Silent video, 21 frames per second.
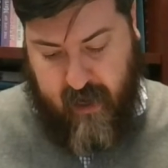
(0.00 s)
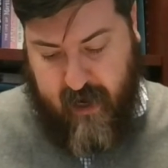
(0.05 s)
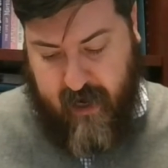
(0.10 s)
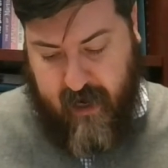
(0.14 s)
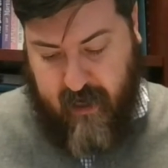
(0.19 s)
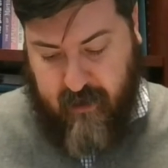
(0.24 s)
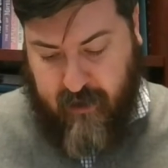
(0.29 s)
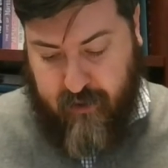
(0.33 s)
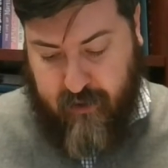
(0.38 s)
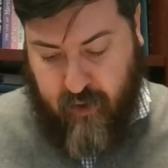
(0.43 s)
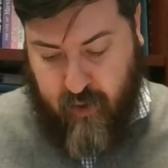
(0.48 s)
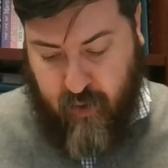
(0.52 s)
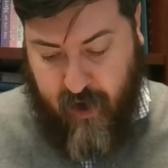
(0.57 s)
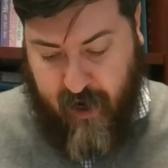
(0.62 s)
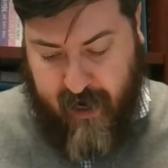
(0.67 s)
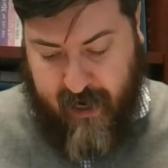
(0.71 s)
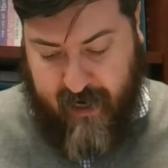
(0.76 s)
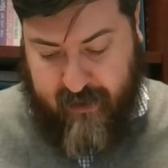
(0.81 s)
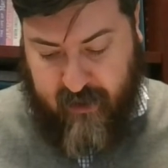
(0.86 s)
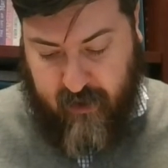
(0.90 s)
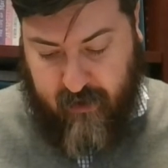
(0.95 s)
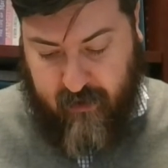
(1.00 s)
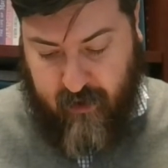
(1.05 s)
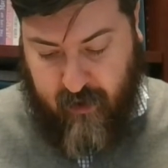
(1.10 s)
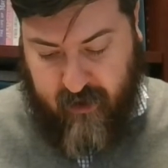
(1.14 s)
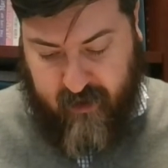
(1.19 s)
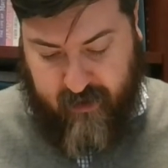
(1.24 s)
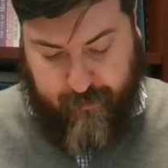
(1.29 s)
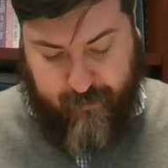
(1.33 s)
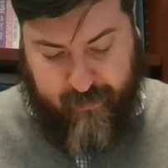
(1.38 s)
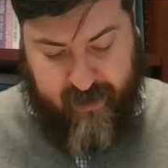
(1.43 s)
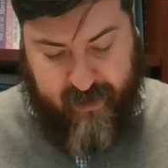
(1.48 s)
and to try to
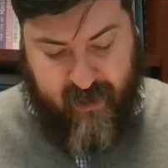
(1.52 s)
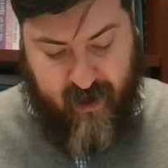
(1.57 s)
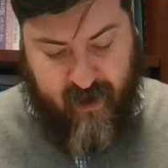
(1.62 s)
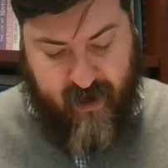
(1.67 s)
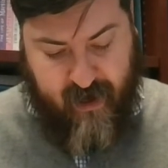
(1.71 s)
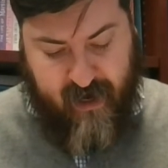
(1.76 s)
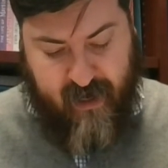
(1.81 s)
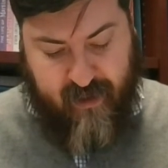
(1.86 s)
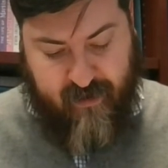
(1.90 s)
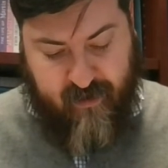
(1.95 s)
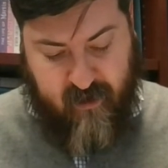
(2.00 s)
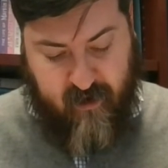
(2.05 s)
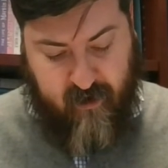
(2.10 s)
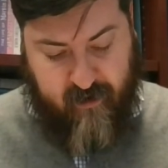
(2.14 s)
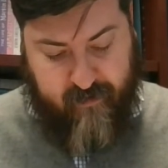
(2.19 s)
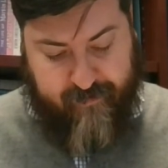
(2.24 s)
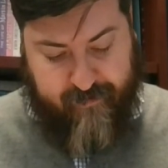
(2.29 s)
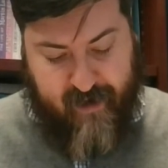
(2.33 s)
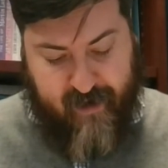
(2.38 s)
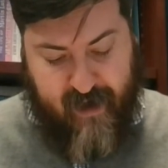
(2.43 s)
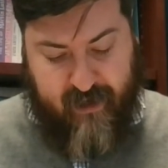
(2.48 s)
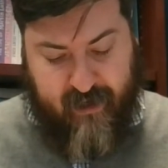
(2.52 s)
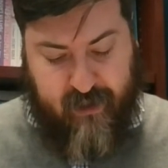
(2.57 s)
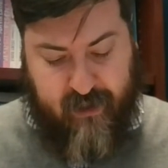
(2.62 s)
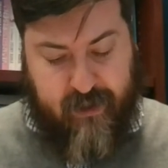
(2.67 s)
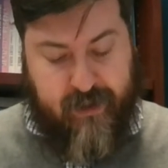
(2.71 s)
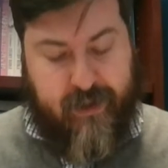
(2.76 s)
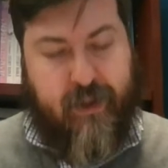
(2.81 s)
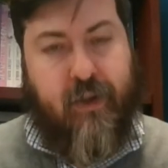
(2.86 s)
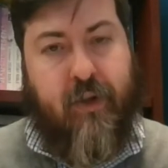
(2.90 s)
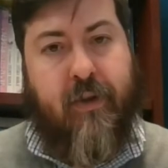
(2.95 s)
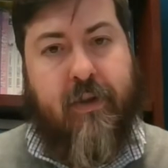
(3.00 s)
look behind their
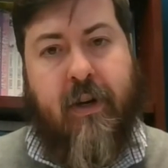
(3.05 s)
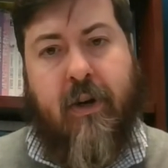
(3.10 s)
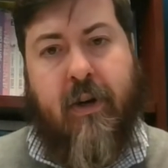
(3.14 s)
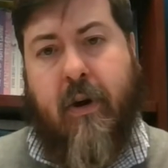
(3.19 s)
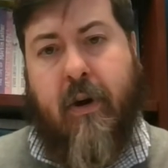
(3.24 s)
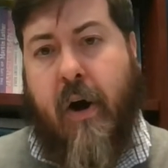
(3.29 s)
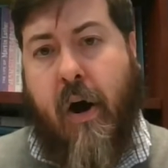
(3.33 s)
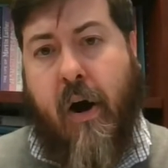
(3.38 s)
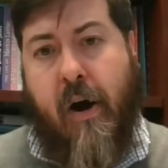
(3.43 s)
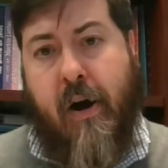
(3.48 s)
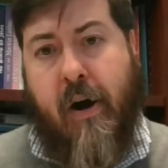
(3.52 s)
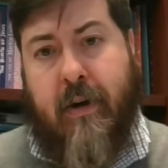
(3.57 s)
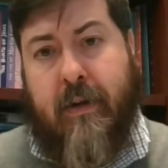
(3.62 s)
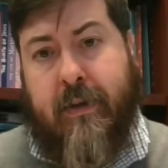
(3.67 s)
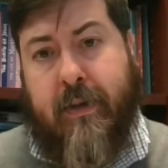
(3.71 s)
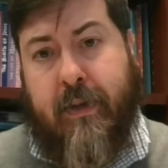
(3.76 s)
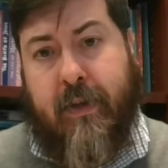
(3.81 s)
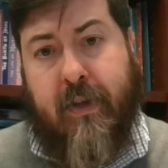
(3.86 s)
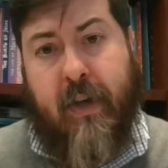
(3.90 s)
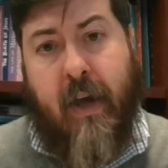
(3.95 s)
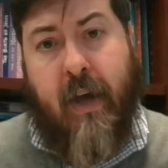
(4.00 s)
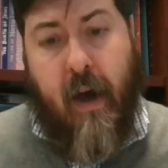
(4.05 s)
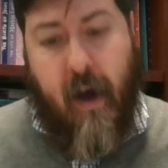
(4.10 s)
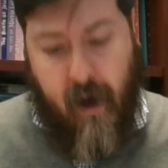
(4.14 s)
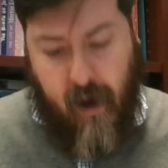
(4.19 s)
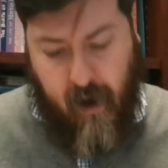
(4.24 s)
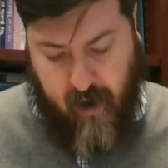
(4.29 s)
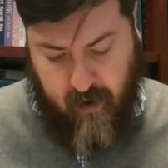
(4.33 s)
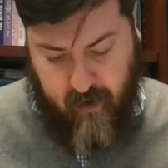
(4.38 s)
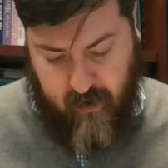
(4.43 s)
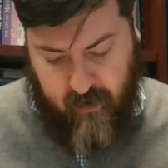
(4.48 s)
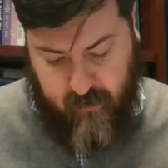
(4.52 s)
faces to their hearts,
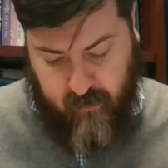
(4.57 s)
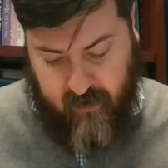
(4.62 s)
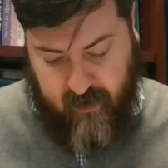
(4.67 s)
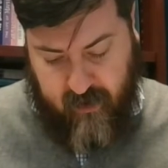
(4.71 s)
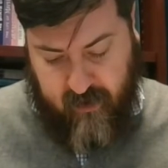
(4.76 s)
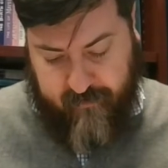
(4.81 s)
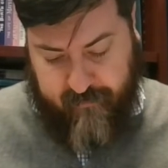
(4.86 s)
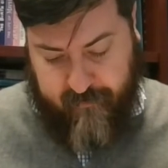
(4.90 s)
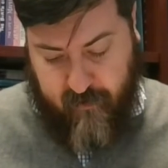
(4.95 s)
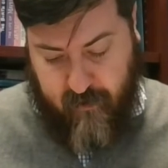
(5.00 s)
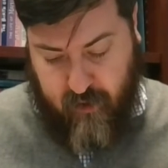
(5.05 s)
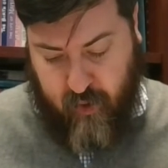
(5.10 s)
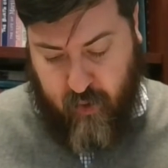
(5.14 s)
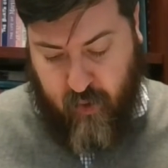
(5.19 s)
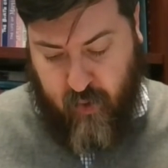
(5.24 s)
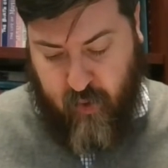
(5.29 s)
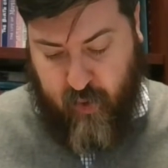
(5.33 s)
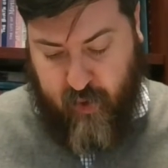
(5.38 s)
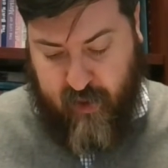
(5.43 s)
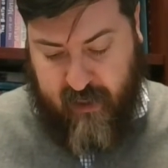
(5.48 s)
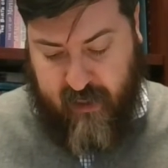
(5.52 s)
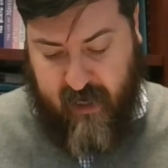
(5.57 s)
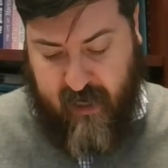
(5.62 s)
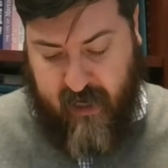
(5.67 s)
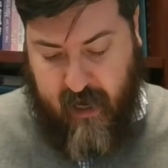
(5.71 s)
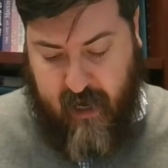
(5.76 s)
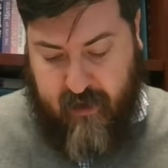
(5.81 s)
hungry for joy,